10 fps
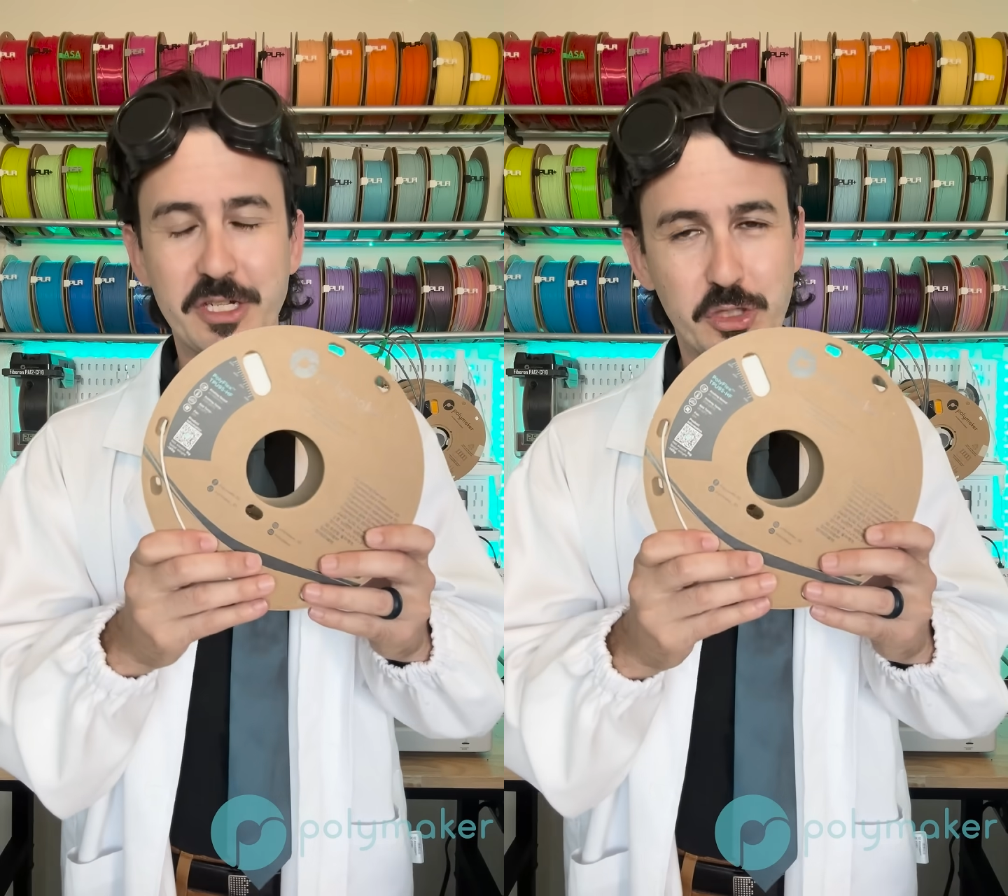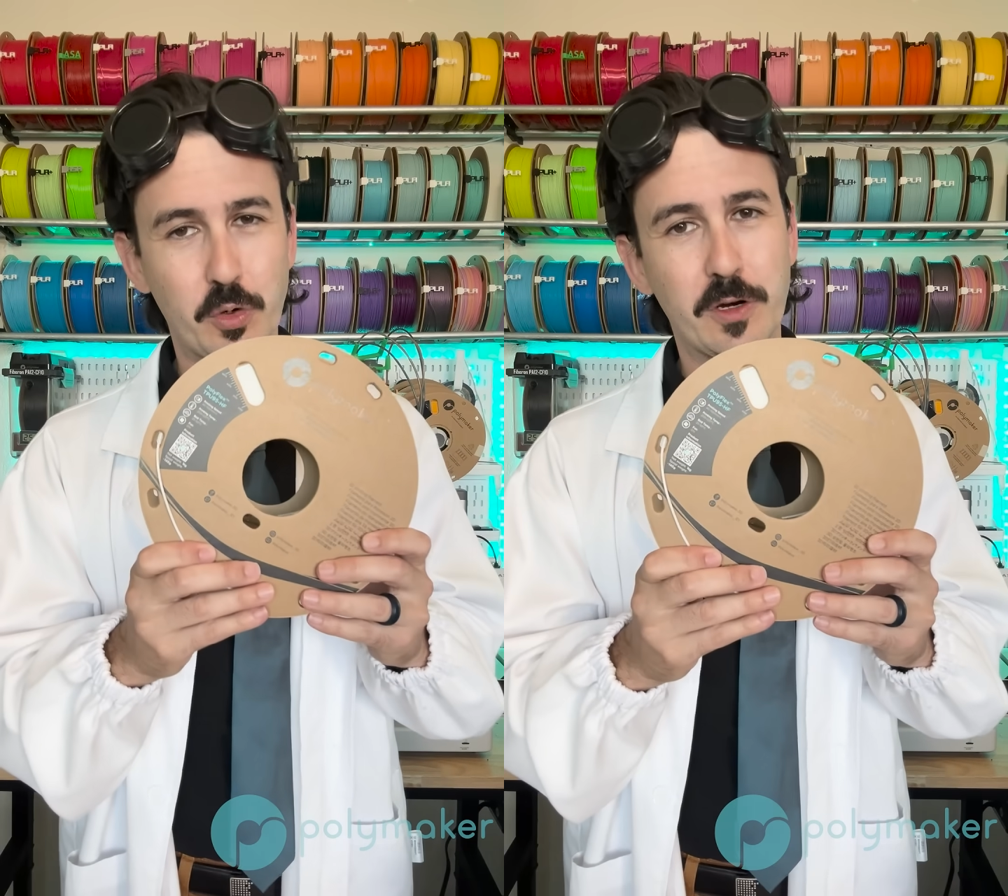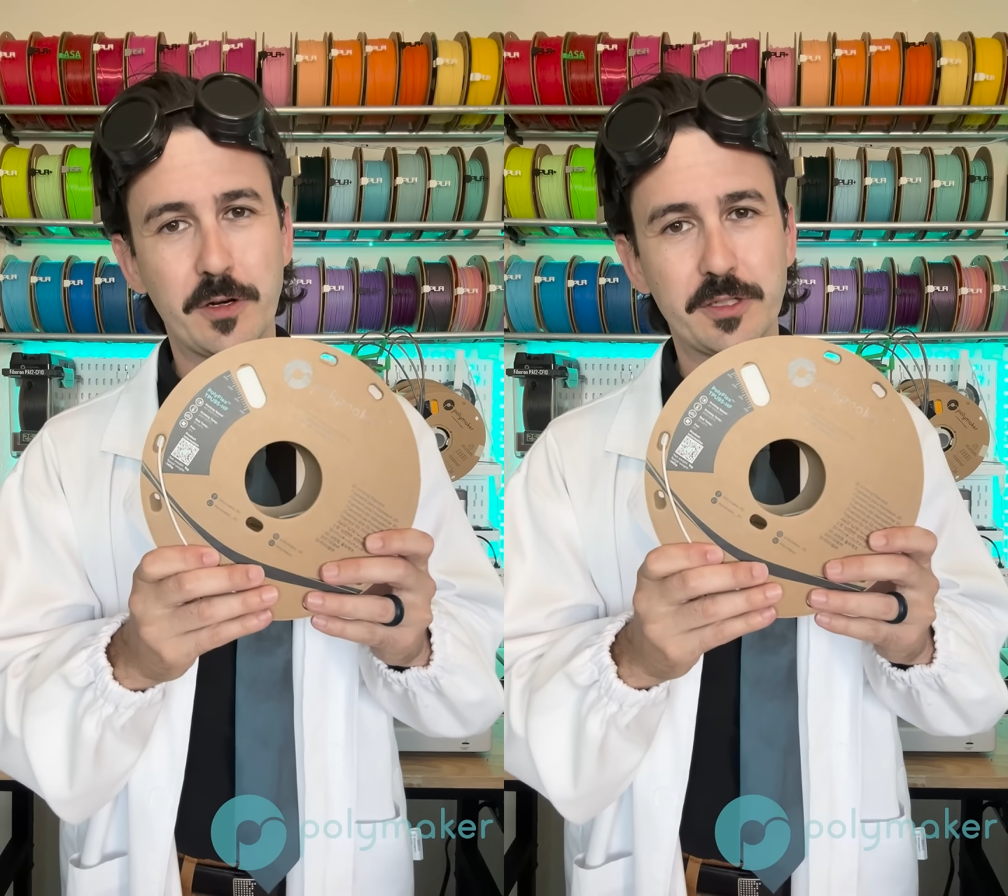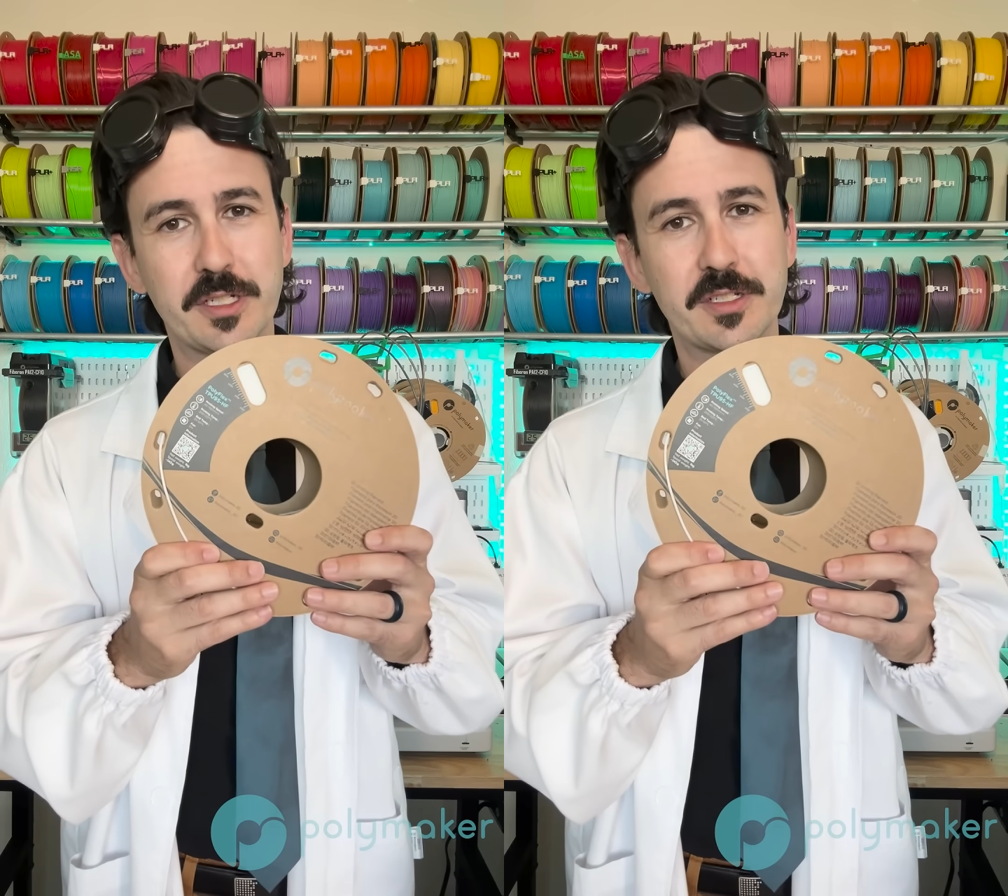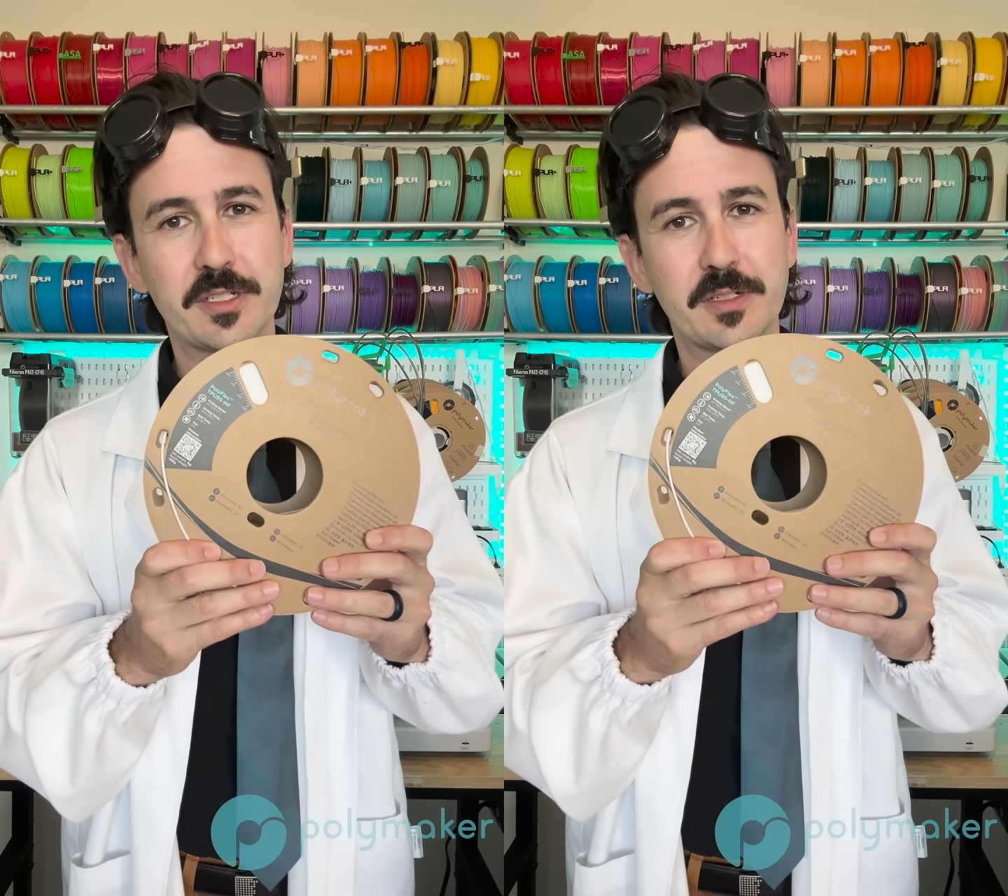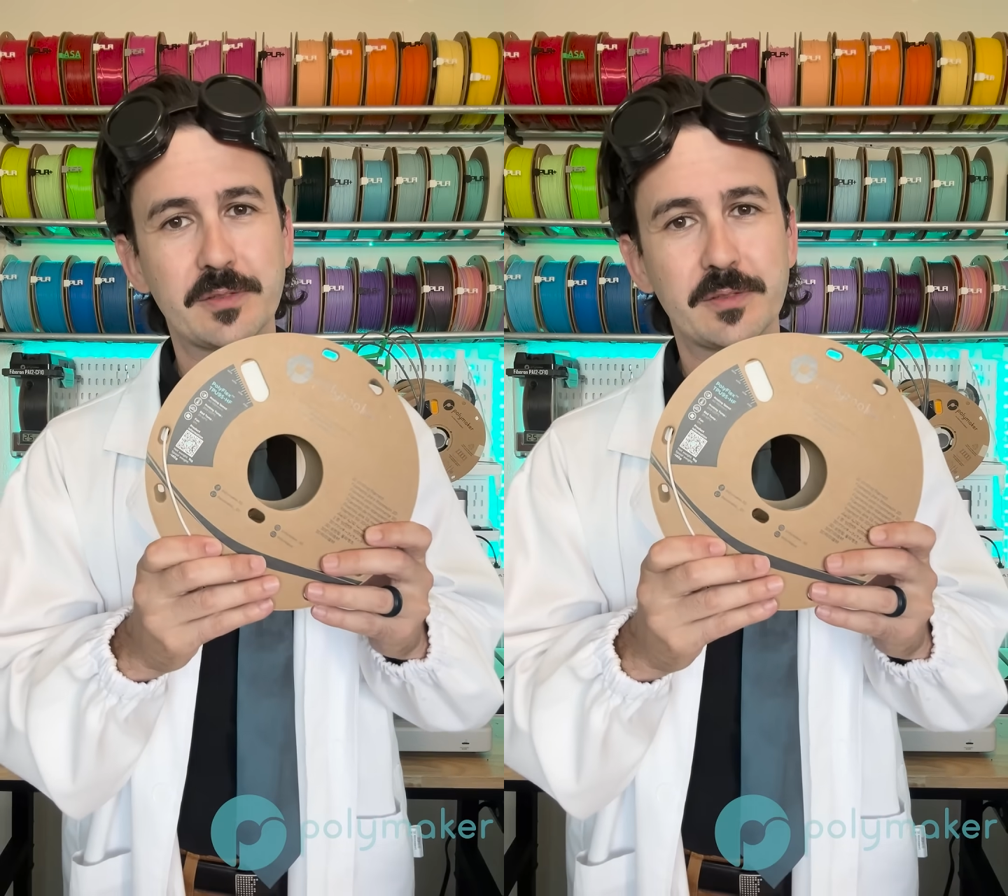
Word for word: shore hardness.